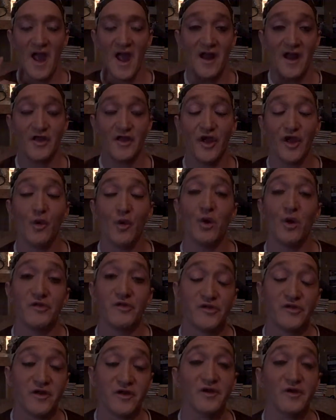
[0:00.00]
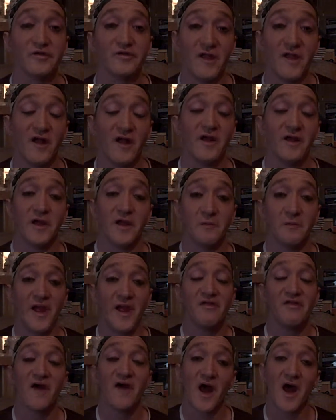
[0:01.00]
And you are still telling
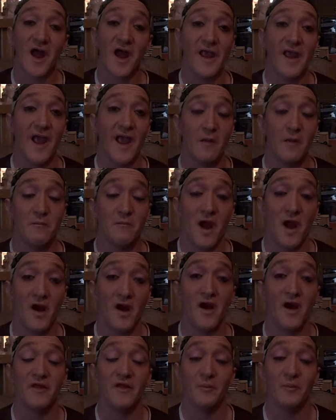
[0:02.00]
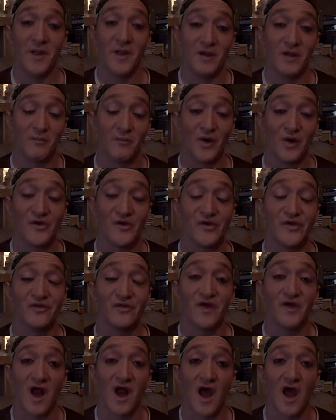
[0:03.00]
me that I can't marry the
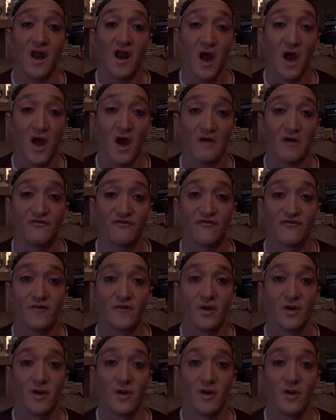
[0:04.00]
person that I love.